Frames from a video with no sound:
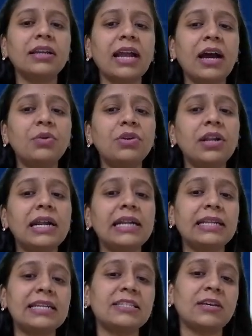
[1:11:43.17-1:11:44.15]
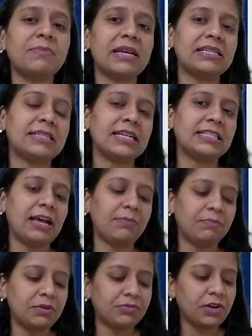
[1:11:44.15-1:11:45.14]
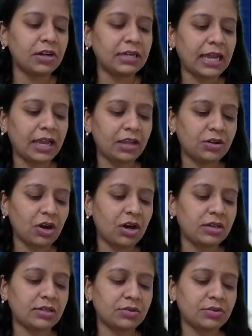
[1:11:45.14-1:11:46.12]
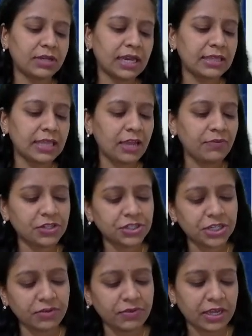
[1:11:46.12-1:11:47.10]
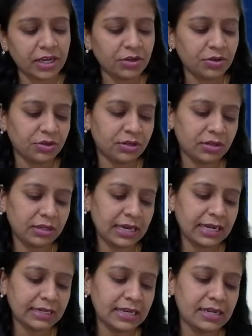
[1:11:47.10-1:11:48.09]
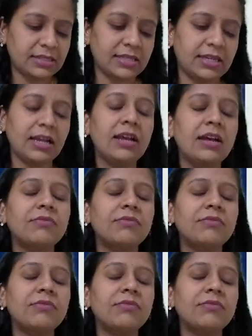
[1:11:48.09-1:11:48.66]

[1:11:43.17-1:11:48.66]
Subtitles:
Groundnut is the best example for dicot. Okay, Devishri, very good. Correct answer.